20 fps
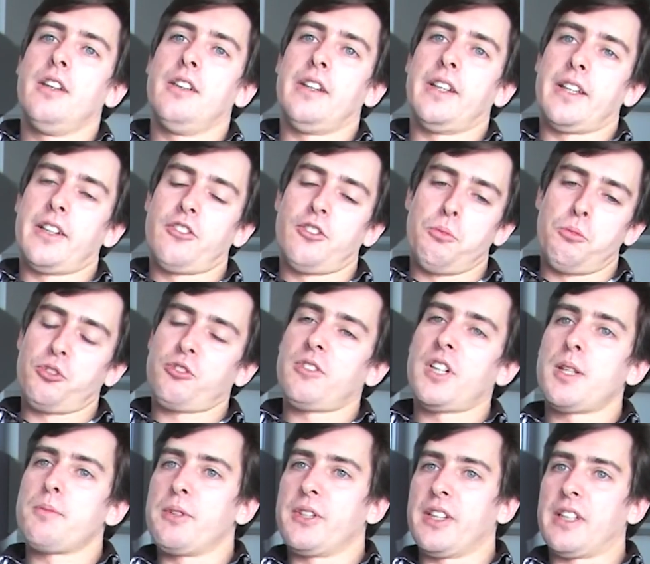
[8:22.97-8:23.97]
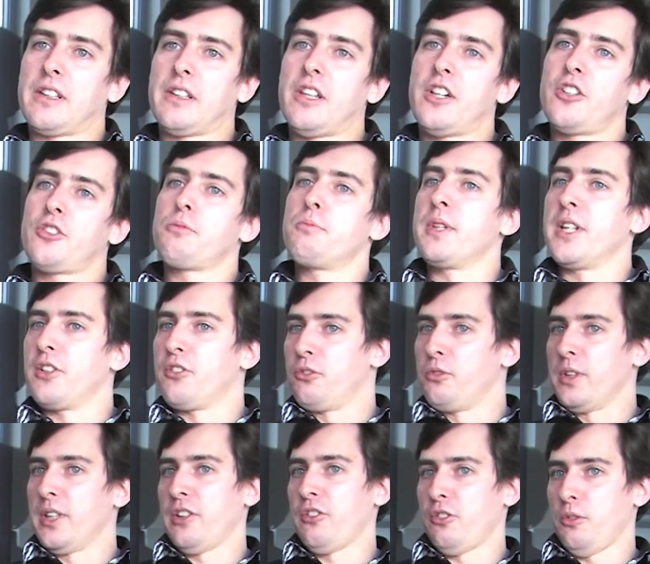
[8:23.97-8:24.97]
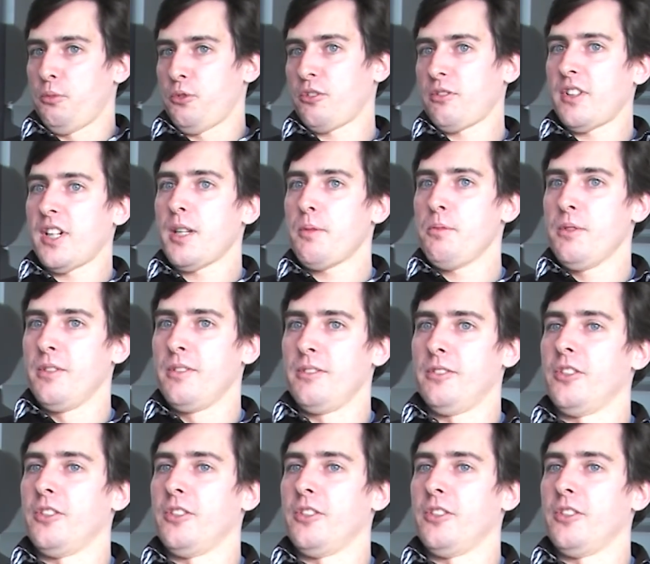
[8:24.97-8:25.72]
Like subscribe in the cloud means doing a subscribe,